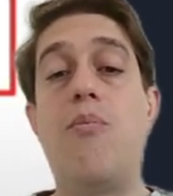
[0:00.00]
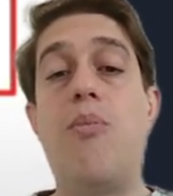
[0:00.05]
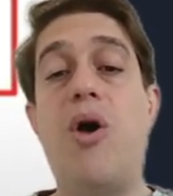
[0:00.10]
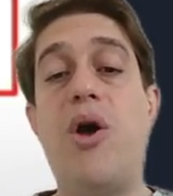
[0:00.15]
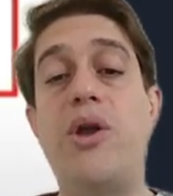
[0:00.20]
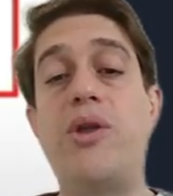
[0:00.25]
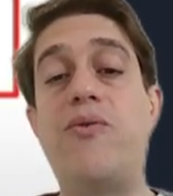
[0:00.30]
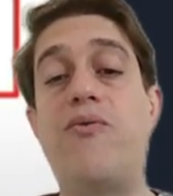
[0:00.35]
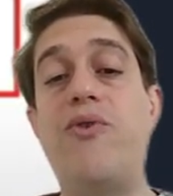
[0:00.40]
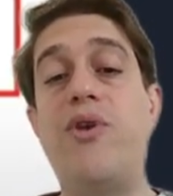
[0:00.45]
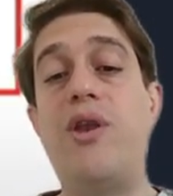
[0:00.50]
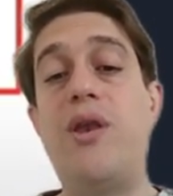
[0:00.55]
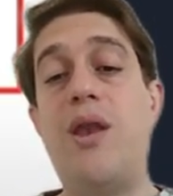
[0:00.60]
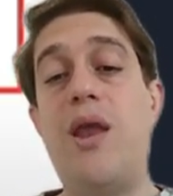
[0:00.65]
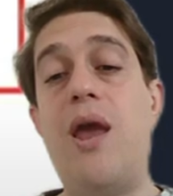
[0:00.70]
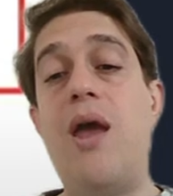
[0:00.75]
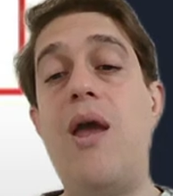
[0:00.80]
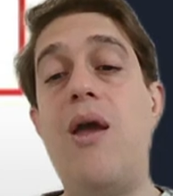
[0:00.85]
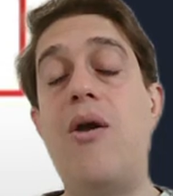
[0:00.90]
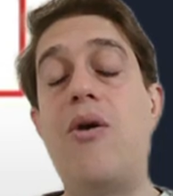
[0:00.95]
But we
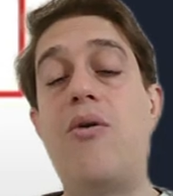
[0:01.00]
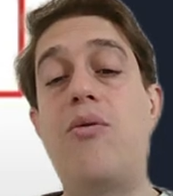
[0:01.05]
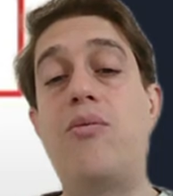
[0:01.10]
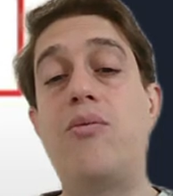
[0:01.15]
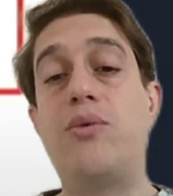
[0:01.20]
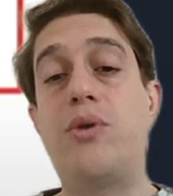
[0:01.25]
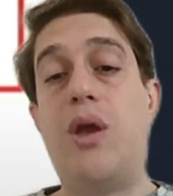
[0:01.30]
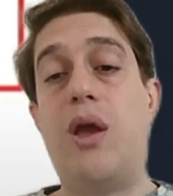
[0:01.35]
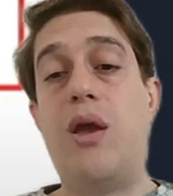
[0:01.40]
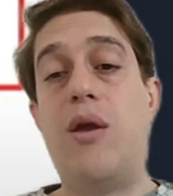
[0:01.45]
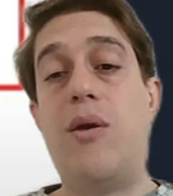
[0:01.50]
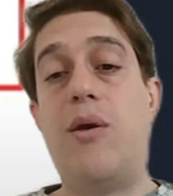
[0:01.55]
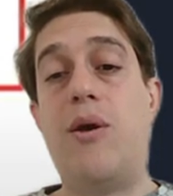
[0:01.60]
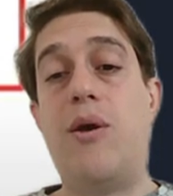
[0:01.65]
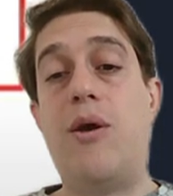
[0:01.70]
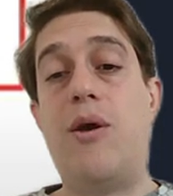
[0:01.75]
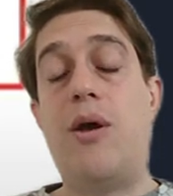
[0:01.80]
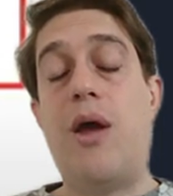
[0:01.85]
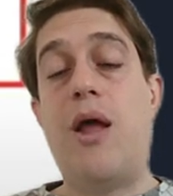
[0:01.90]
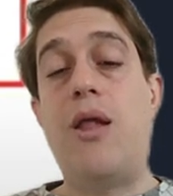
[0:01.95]
now,
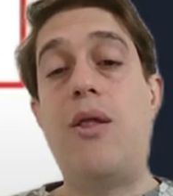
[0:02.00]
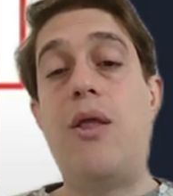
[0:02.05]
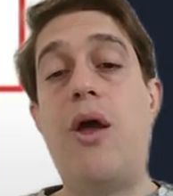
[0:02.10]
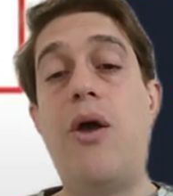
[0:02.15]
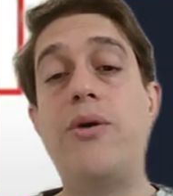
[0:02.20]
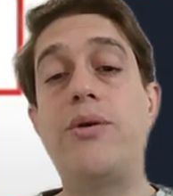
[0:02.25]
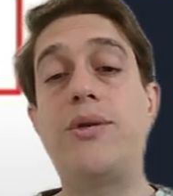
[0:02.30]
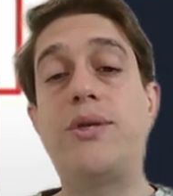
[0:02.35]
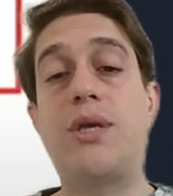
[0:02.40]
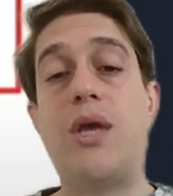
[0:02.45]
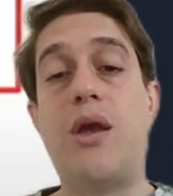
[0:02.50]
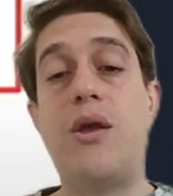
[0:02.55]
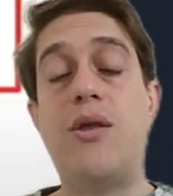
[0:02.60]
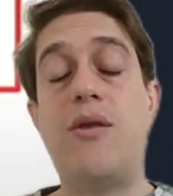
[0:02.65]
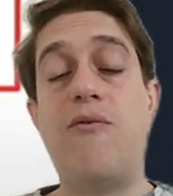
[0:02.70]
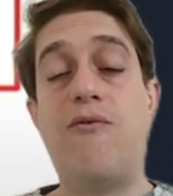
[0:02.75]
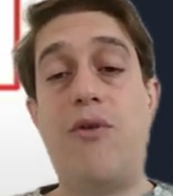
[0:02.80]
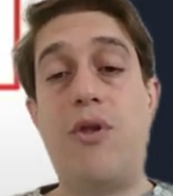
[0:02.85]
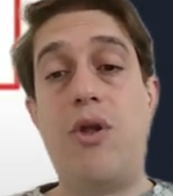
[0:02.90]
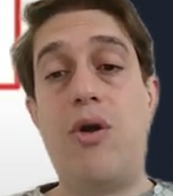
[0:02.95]

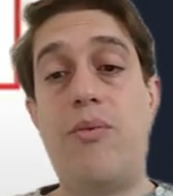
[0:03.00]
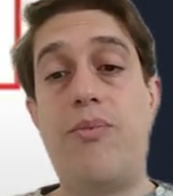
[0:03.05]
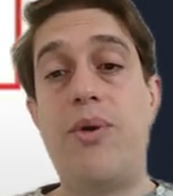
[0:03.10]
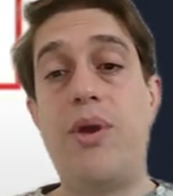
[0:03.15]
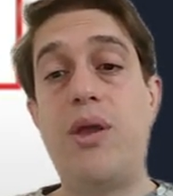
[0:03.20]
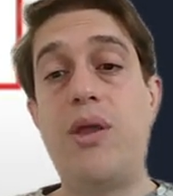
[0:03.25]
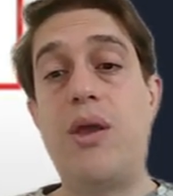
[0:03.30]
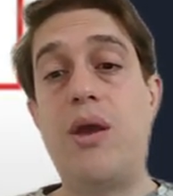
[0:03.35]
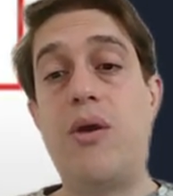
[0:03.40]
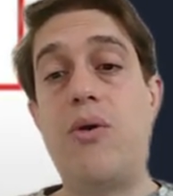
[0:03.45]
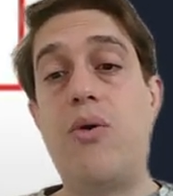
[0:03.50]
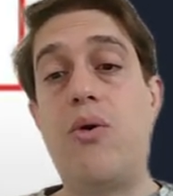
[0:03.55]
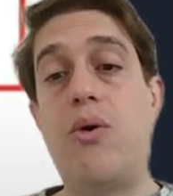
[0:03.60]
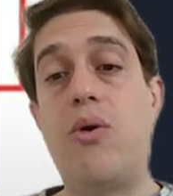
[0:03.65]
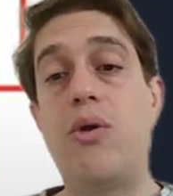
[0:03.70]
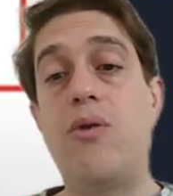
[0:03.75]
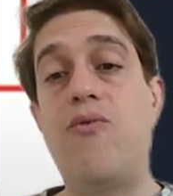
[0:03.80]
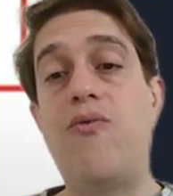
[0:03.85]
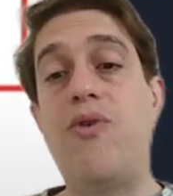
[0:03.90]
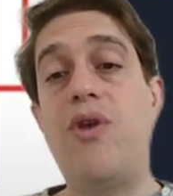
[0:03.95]
alongside developing the
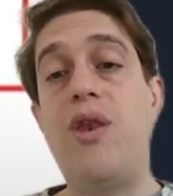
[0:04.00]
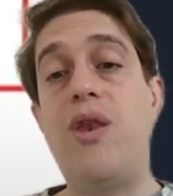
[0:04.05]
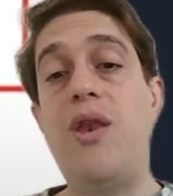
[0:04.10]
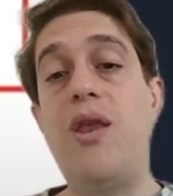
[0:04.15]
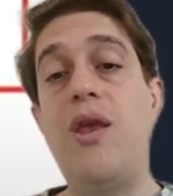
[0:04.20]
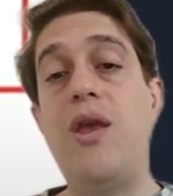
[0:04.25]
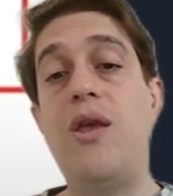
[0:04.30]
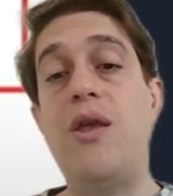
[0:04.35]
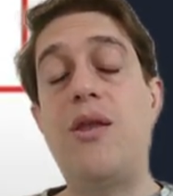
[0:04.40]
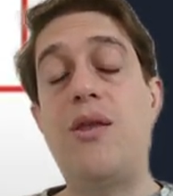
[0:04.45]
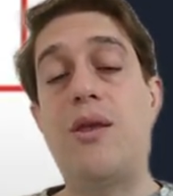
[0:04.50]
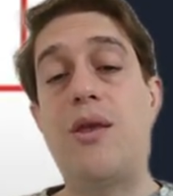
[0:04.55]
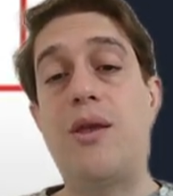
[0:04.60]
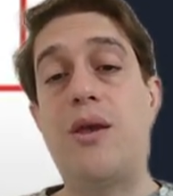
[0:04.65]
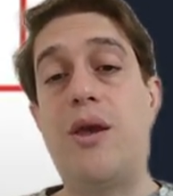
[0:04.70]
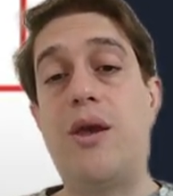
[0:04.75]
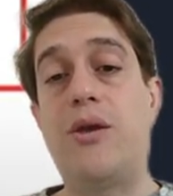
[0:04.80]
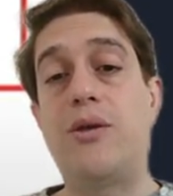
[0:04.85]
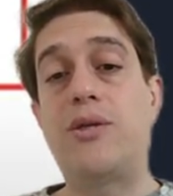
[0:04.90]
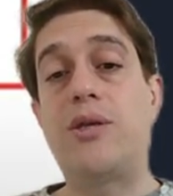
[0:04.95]
code, we need
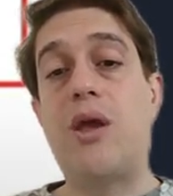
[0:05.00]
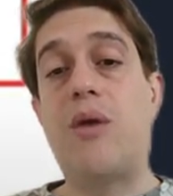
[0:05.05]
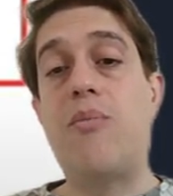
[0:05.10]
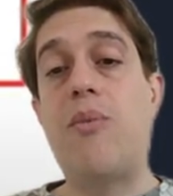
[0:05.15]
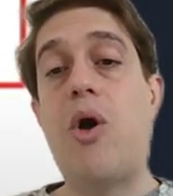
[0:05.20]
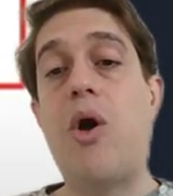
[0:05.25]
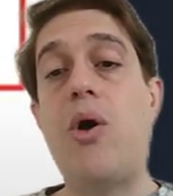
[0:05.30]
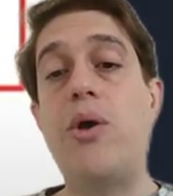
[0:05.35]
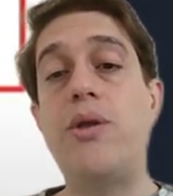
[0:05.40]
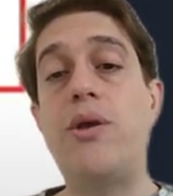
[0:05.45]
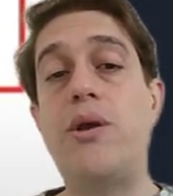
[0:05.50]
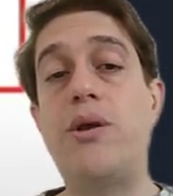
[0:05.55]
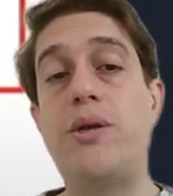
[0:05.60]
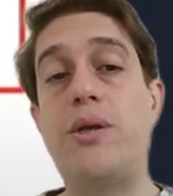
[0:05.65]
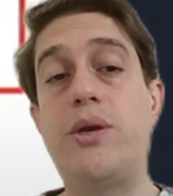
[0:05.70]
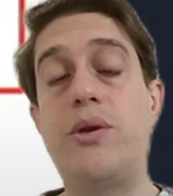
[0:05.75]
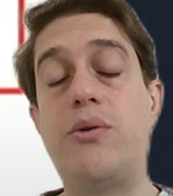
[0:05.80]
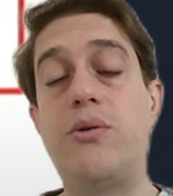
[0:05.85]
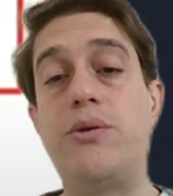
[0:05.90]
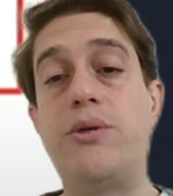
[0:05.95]
some other
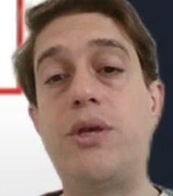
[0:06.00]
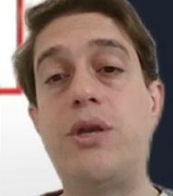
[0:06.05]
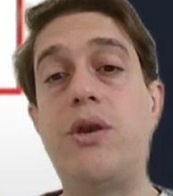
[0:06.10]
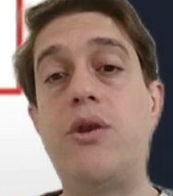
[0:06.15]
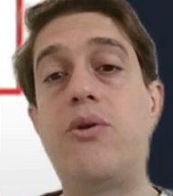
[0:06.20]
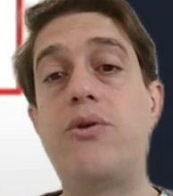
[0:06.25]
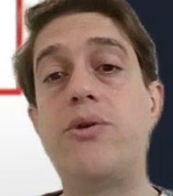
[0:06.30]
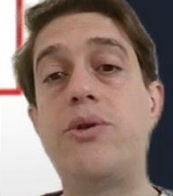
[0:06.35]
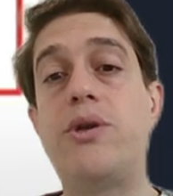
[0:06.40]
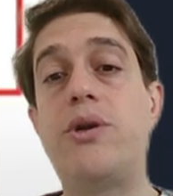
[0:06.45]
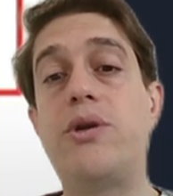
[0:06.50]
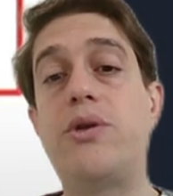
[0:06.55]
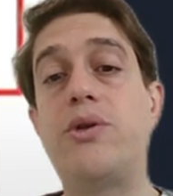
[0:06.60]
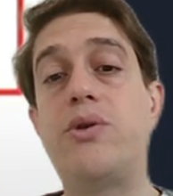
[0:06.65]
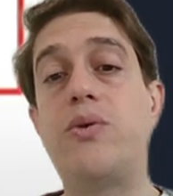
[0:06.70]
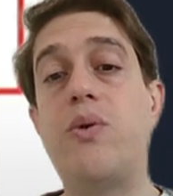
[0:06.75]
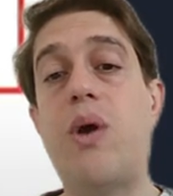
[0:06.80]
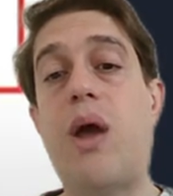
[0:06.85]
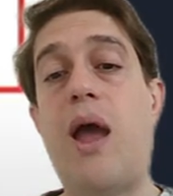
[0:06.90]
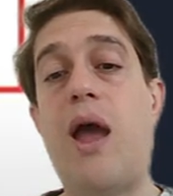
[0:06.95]
tools in order
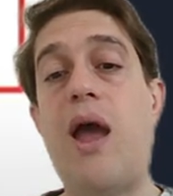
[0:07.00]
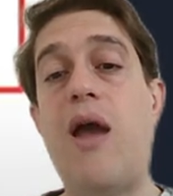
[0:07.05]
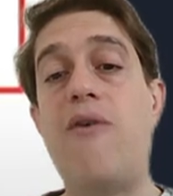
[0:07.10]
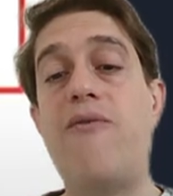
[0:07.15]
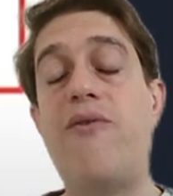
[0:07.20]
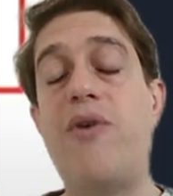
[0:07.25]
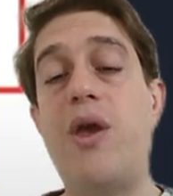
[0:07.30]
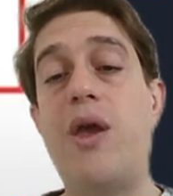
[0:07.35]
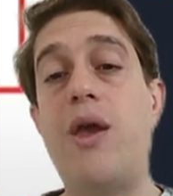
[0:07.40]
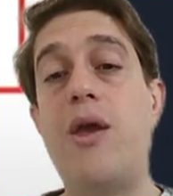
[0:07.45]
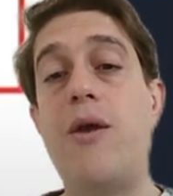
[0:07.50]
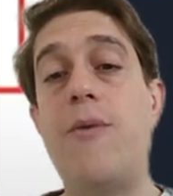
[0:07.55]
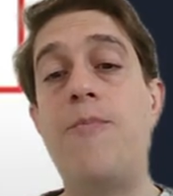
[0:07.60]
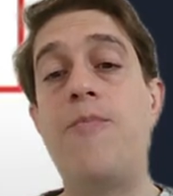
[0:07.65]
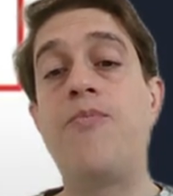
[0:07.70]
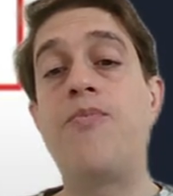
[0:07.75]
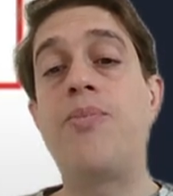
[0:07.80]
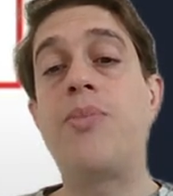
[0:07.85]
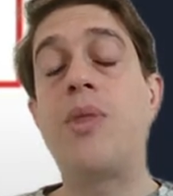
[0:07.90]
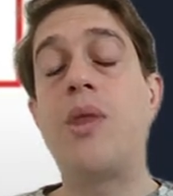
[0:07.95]
to
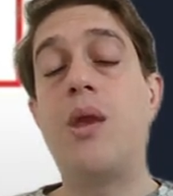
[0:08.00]
have